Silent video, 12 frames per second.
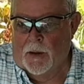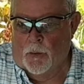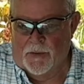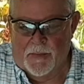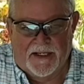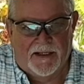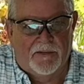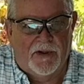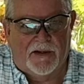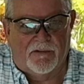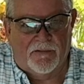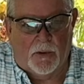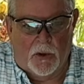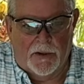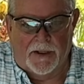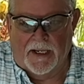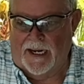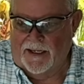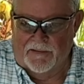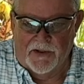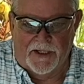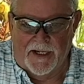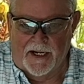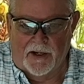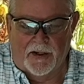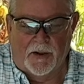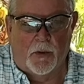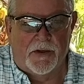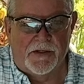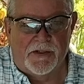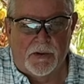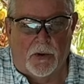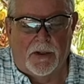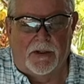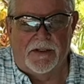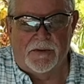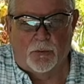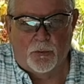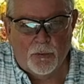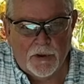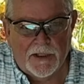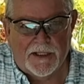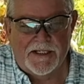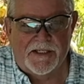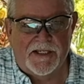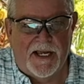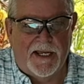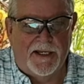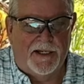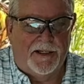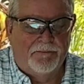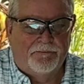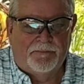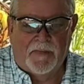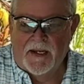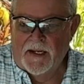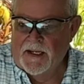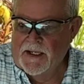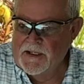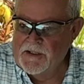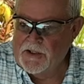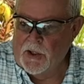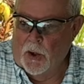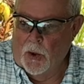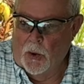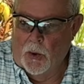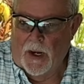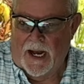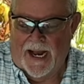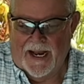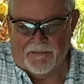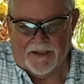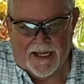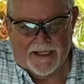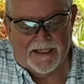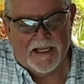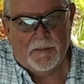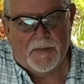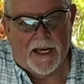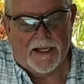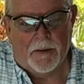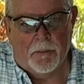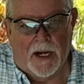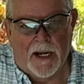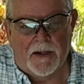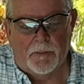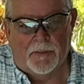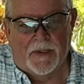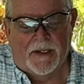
With me living in Florida, I live in an area where the soil is really sandy. So I have to kind of keep that in mind.